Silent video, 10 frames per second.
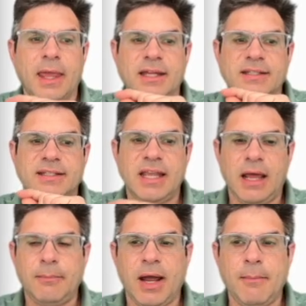in
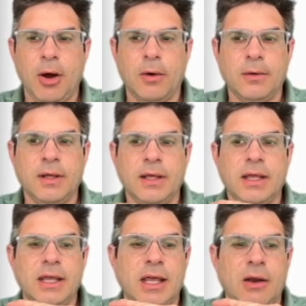standby mode
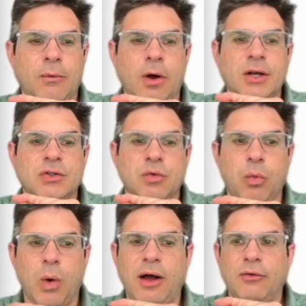can run
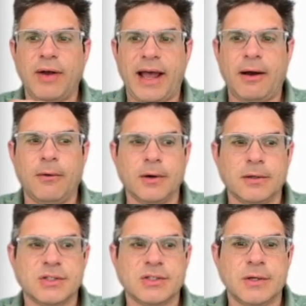12
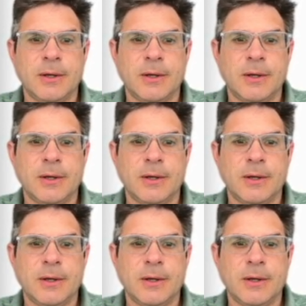hours